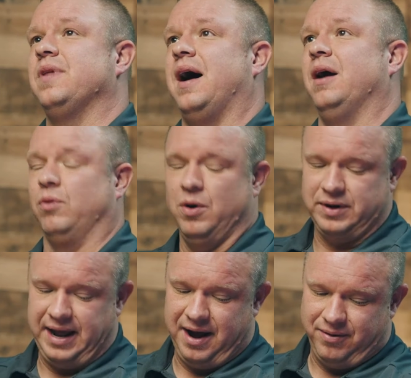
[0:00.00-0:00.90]
I
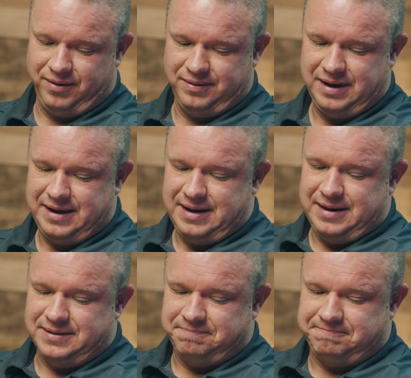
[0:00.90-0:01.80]
wrote down
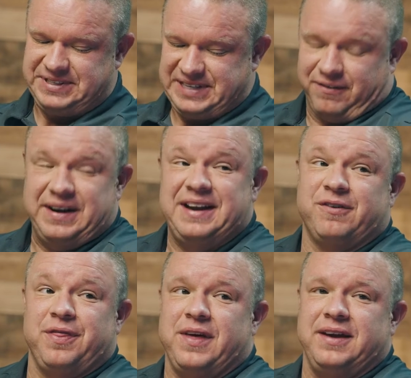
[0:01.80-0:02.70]
7
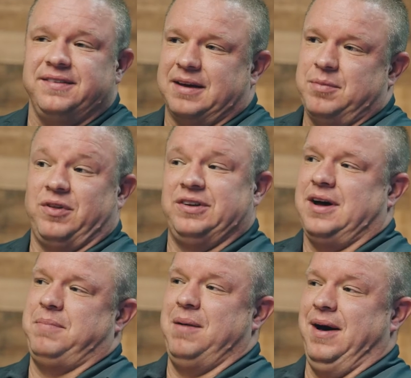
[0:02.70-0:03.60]
different things that come up to the
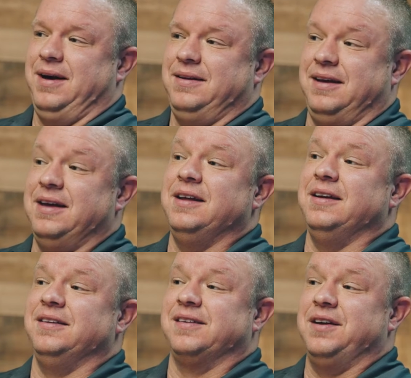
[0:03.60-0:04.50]
top of my mind. It
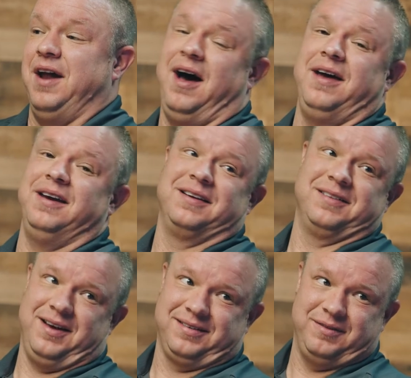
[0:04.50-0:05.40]
is not an
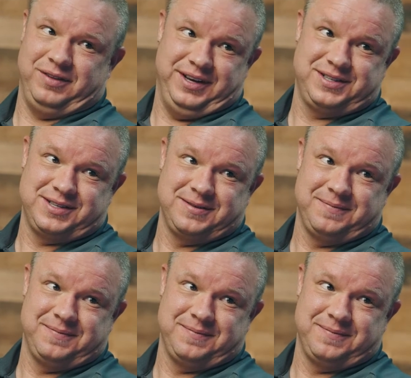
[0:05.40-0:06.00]
exhaustive list.